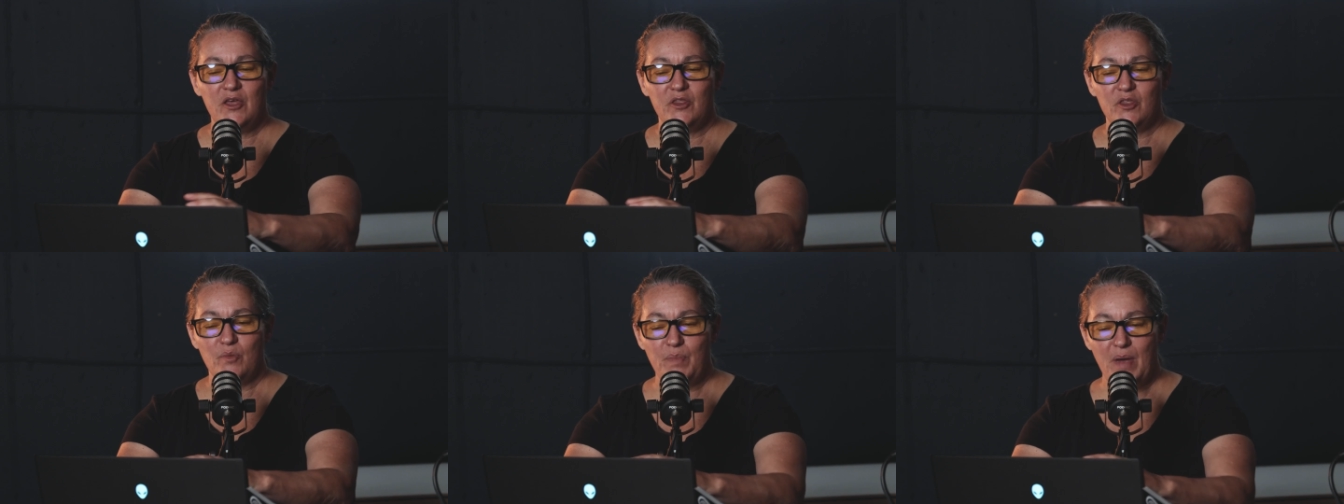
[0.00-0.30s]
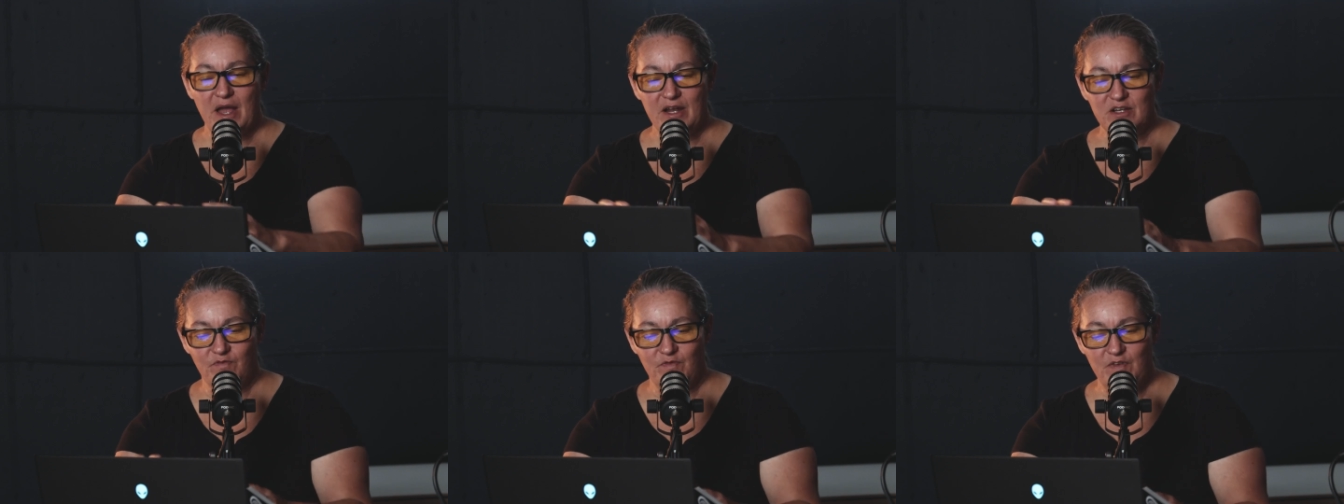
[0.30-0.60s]
The
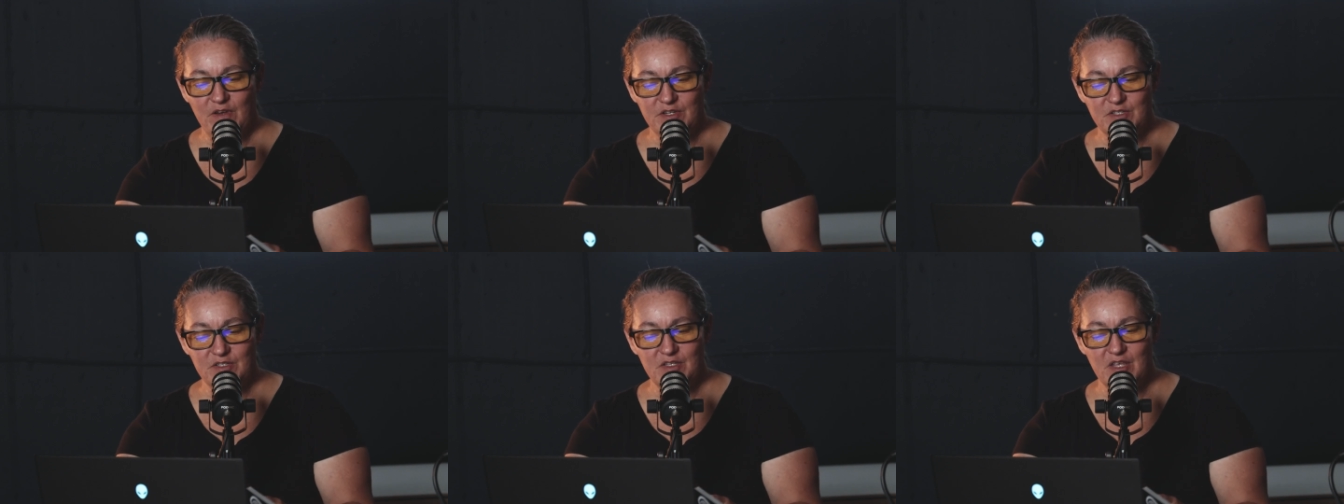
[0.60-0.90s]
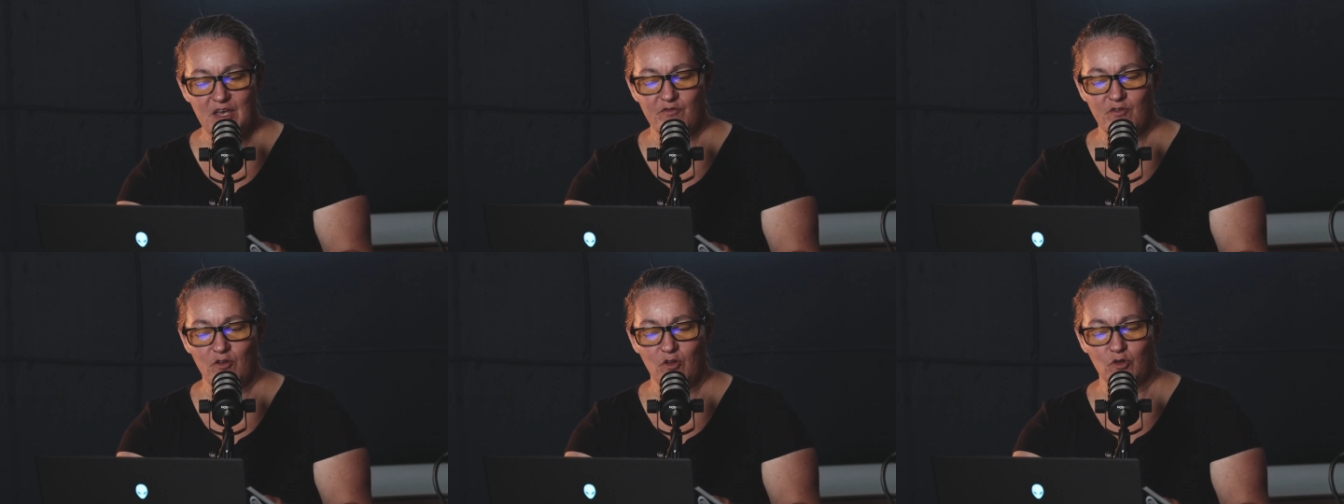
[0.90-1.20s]
patch fixes
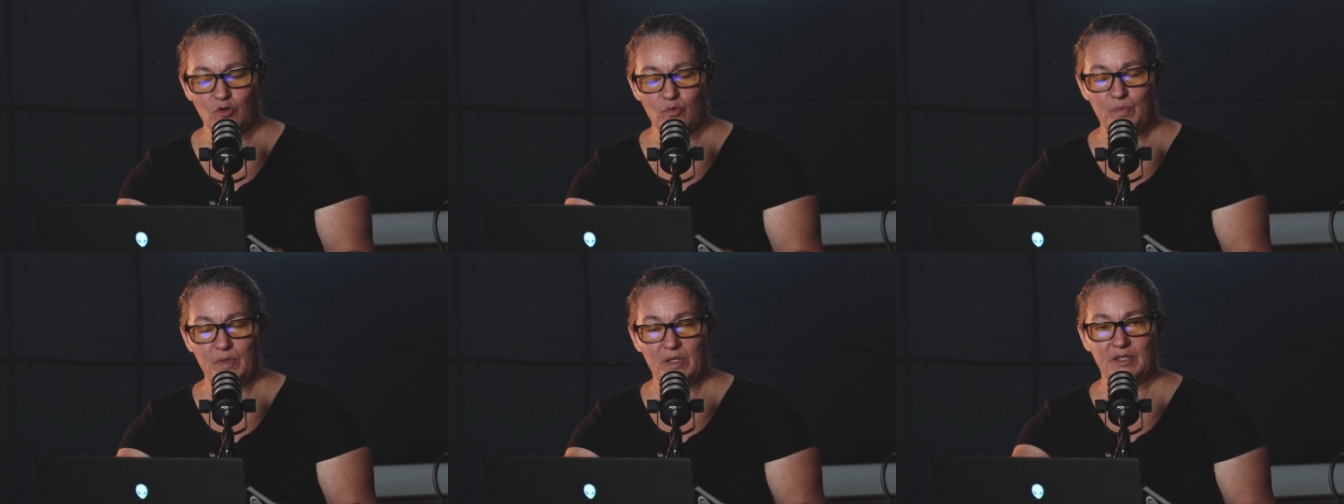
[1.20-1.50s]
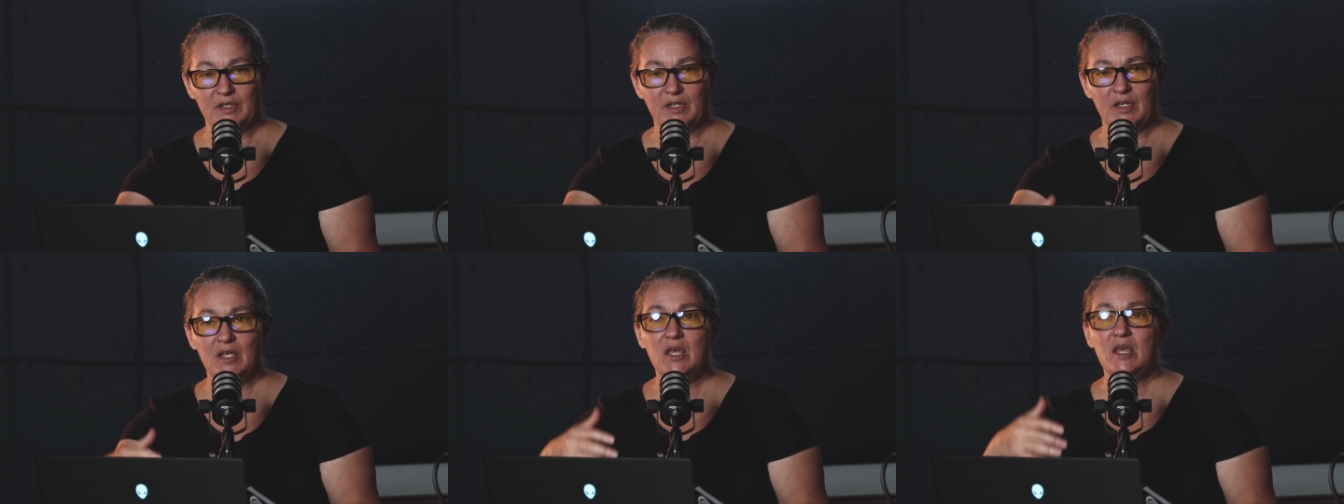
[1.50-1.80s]
that
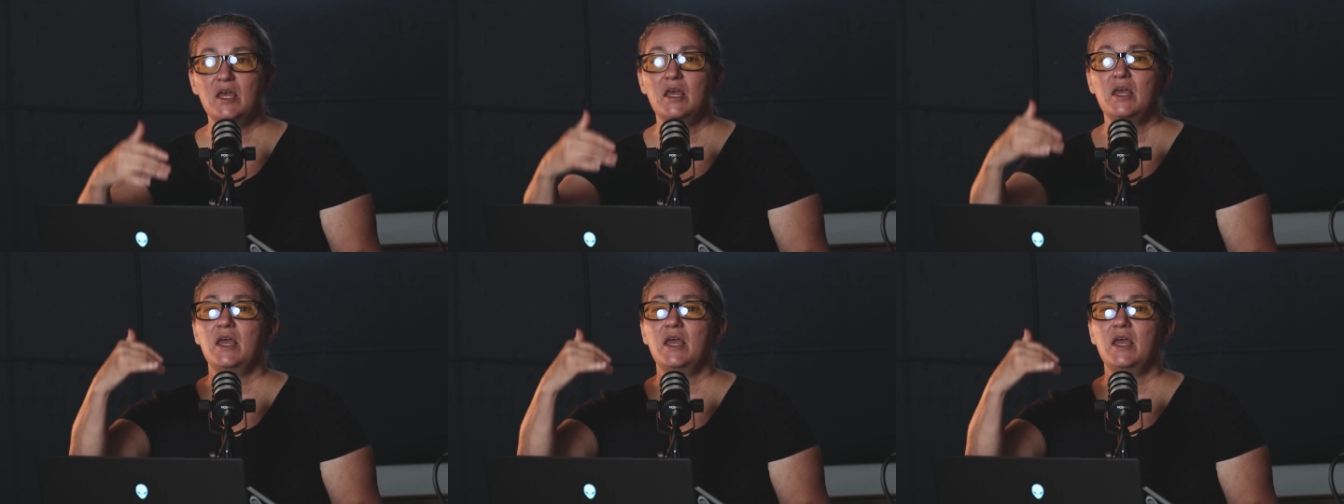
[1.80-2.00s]
vulnerability,